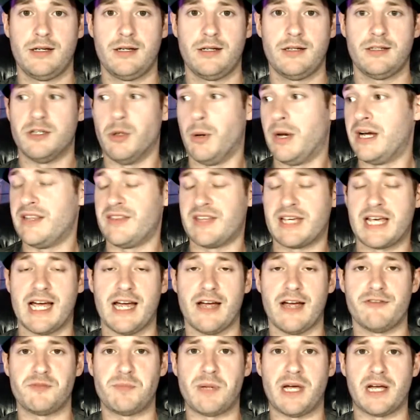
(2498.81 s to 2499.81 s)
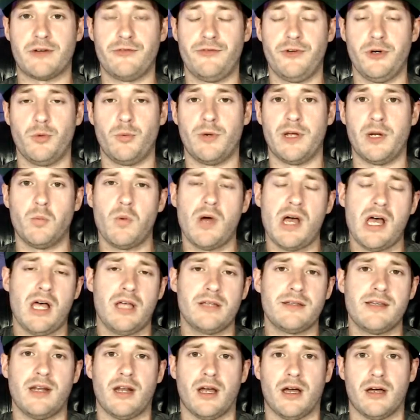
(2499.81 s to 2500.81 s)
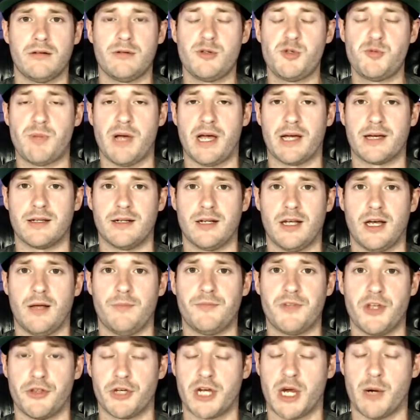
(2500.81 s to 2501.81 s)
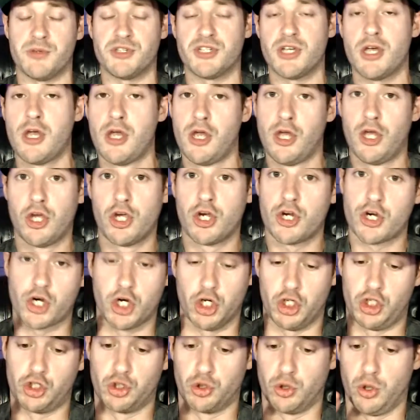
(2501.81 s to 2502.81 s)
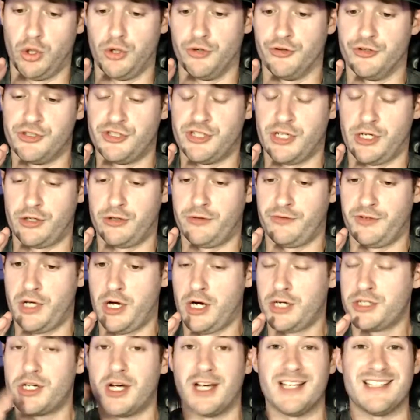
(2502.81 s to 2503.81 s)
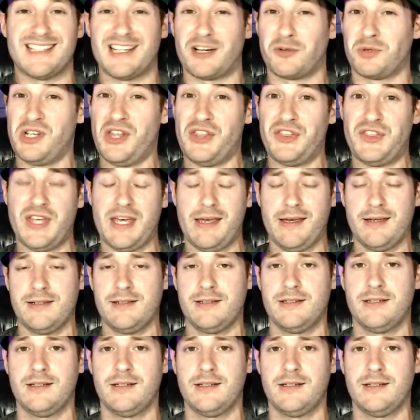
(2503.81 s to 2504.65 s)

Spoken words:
So why didn't the guy have his back foot win? Well, he's backing up. The other guy was controlling the center of the octagon. Is that a real thing?